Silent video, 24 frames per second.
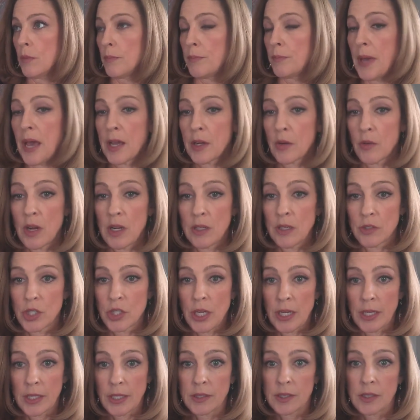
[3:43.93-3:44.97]
background
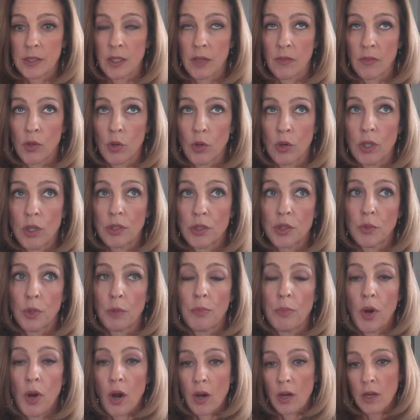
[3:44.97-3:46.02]
checks, of course, were
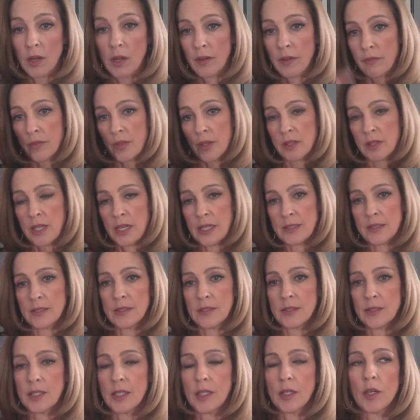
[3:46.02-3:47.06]
part of the
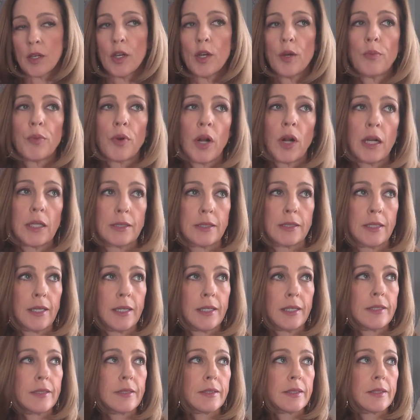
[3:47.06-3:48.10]
licensing
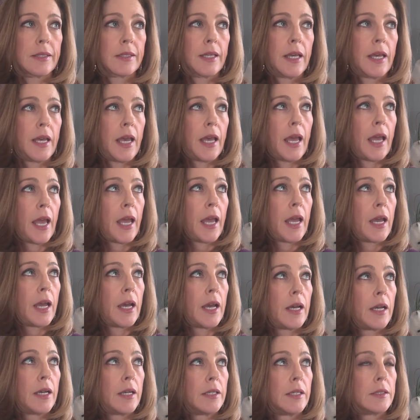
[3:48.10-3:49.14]
process.
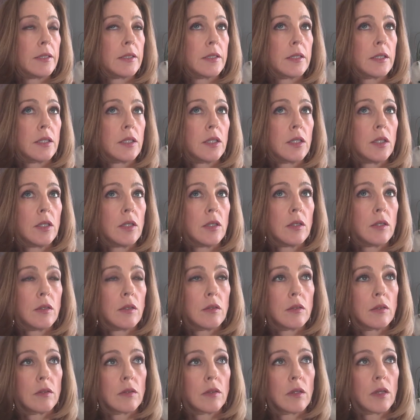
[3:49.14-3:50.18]
And
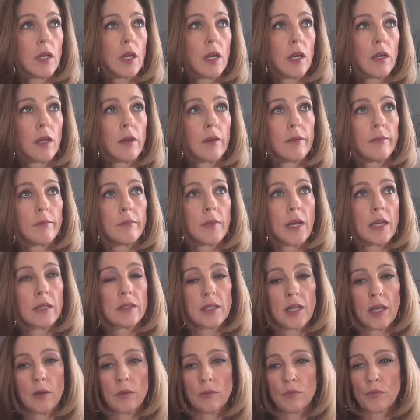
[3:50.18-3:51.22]
as
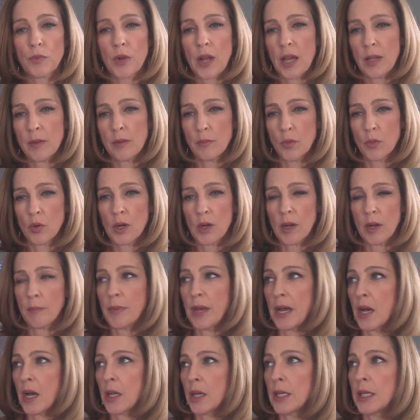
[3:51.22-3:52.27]
I read more
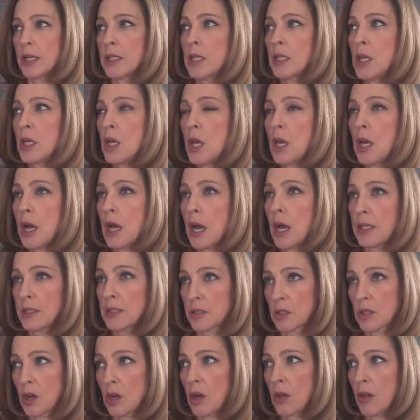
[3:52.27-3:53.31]
about it, I
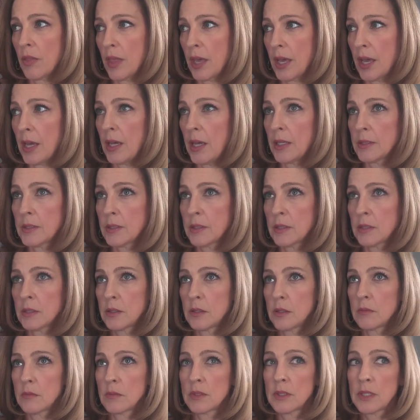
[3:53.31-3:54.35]
saw that
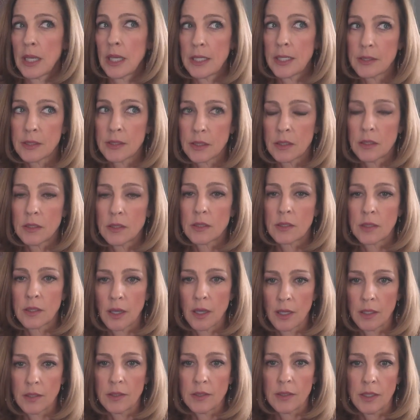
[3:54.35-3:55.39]
licensed
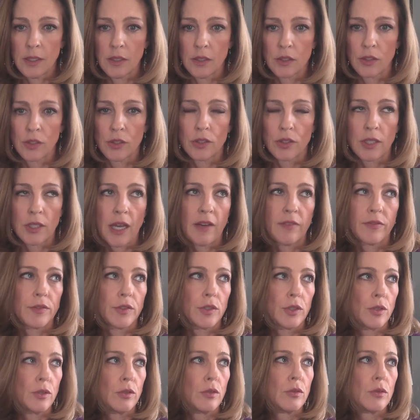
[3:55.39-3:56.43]
gun dealers have
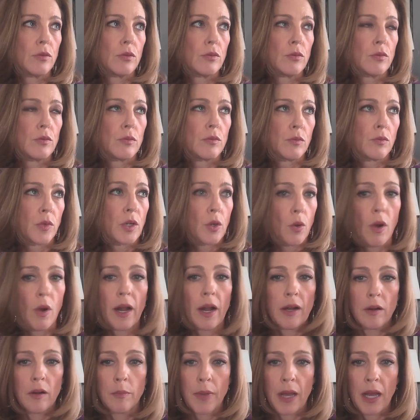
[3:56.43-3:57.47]
to
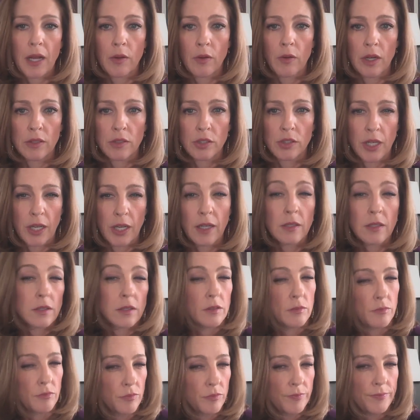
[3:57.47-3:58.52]
require background
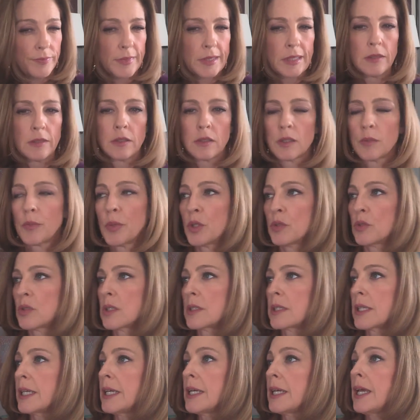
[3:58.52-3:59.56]
checks,
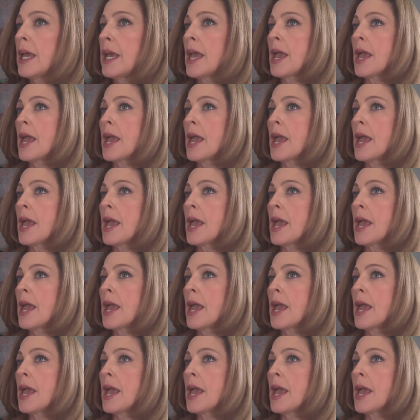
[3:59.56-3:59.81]
supposedly.